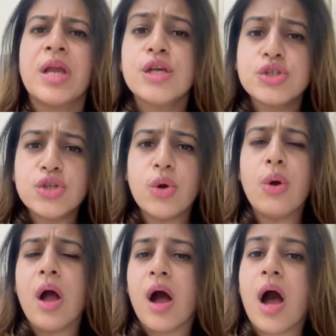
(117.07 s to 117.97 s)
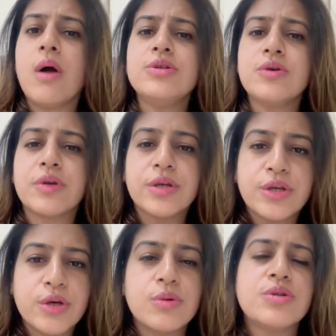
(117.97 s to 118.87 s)
So, how to
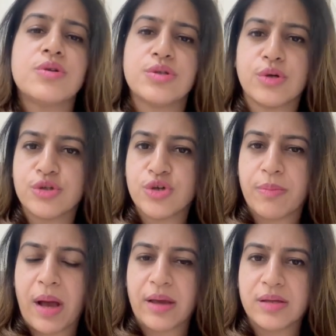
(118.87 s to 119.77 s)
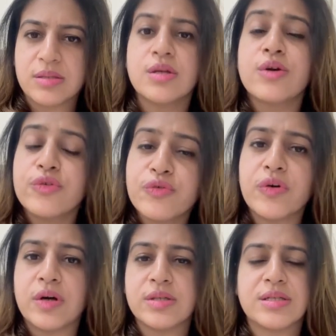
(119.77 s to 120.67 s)
reduce researcher bias?
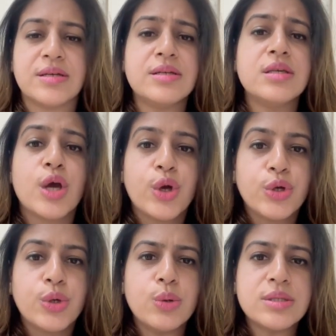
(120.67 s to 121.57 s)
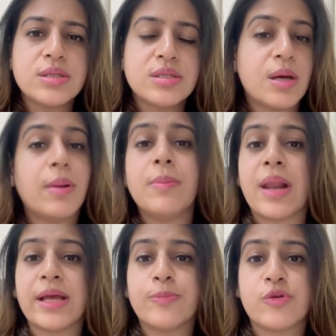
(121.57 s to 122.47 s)
First is use
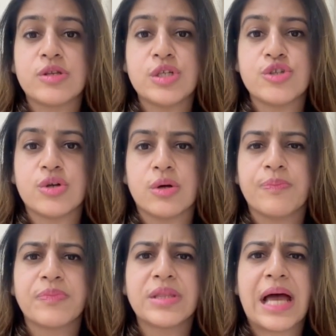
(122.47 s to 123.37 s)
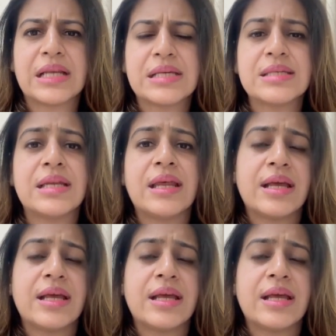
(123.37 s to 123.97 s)
double-blind procedure. That is, in an